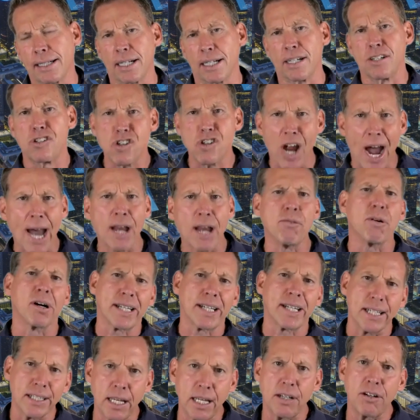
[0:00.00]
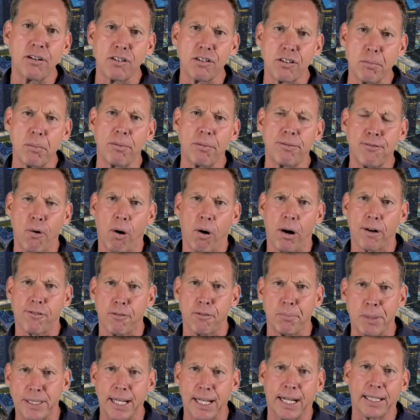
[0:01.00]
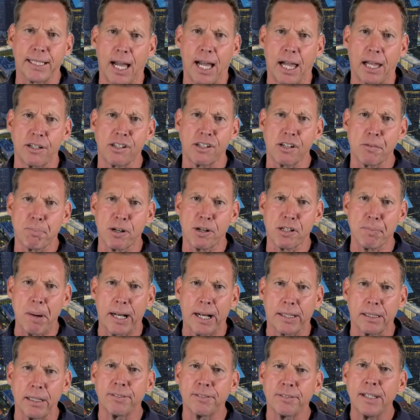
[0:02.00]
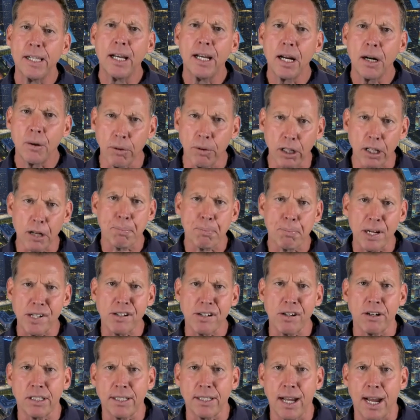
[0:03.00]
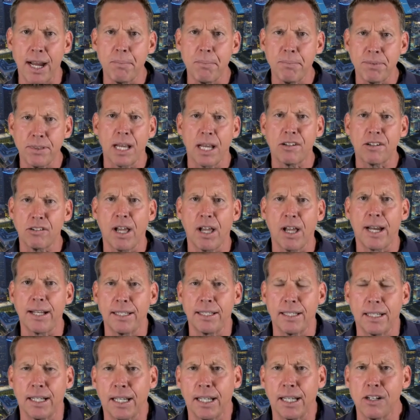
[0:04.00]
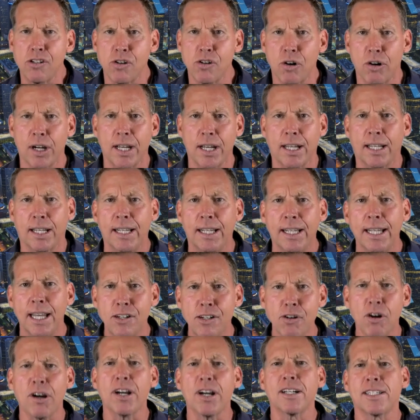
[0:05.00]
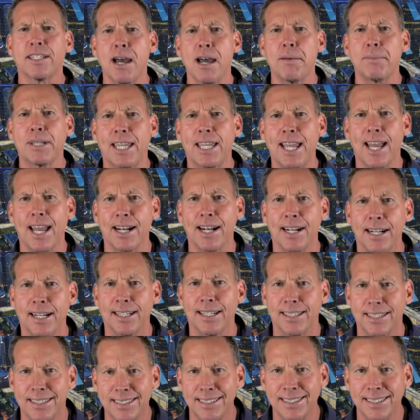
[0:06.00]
genre continues to move forward from a technology perspective. Really appreciate your time. Thanks a lot, and enjoy your time in Canada.